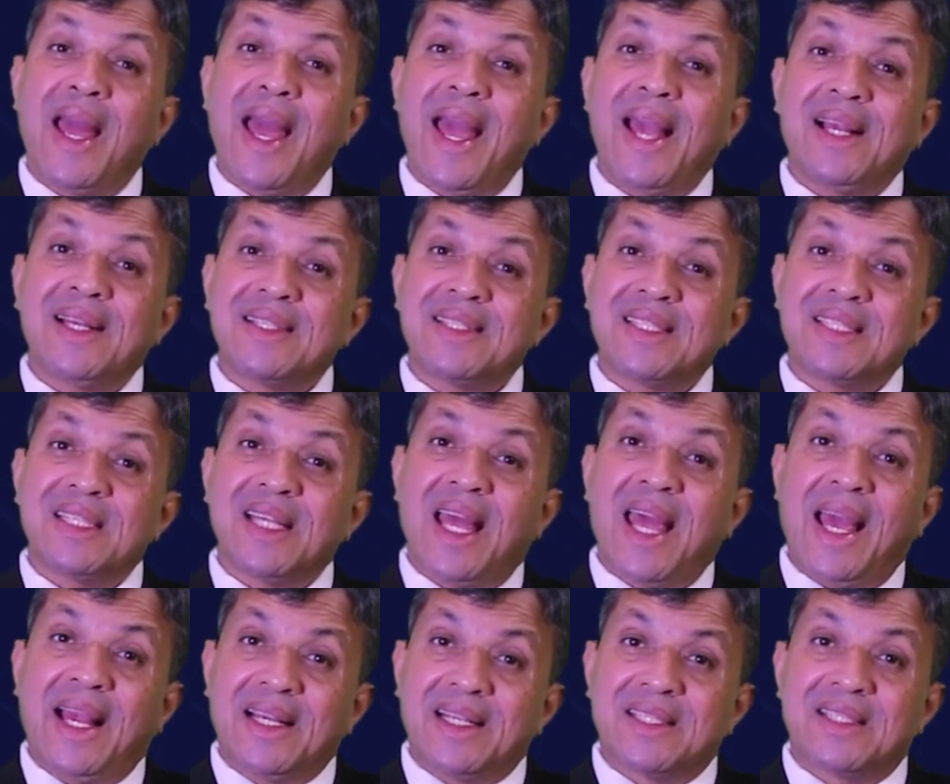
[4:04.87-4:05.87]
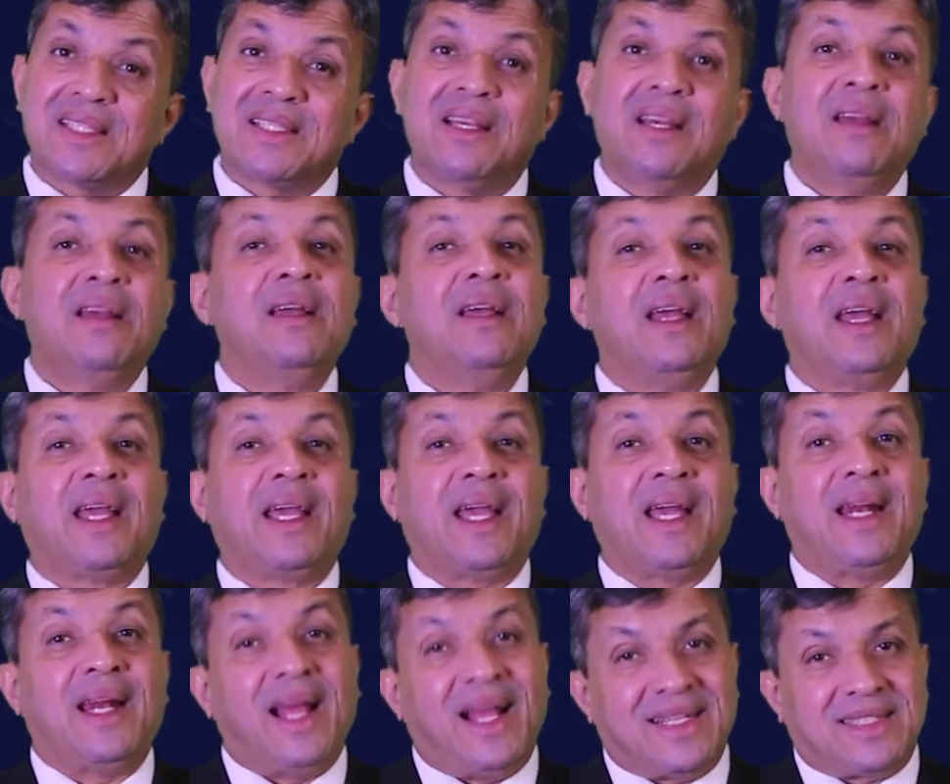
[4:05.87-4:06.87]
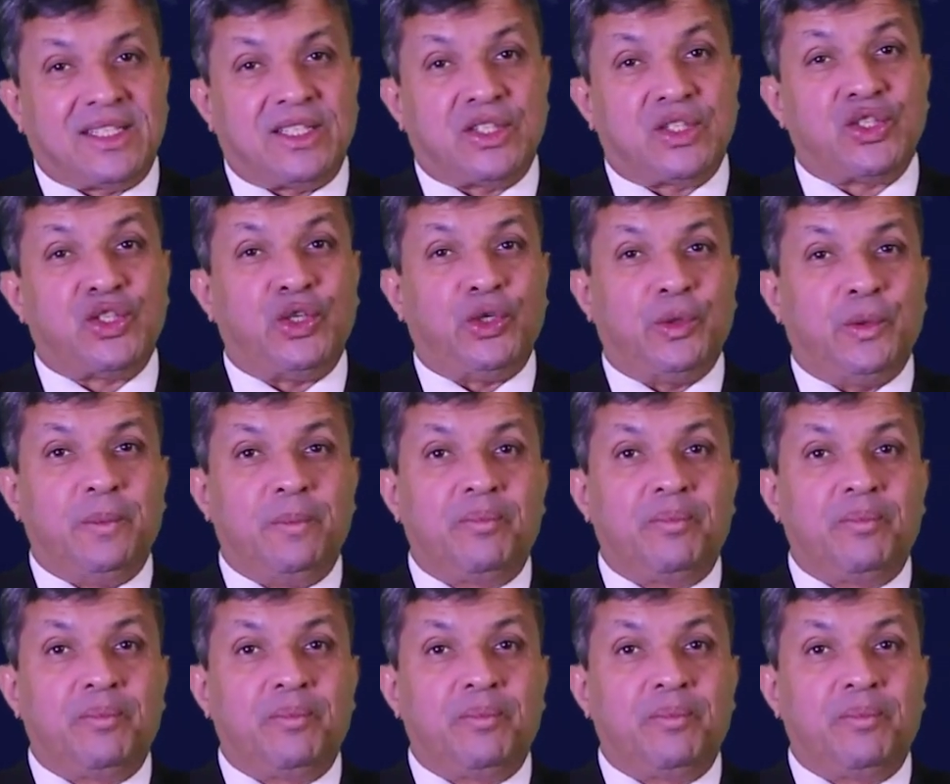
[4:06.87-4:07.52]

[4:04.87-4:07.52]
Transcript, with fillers: xx can assist you.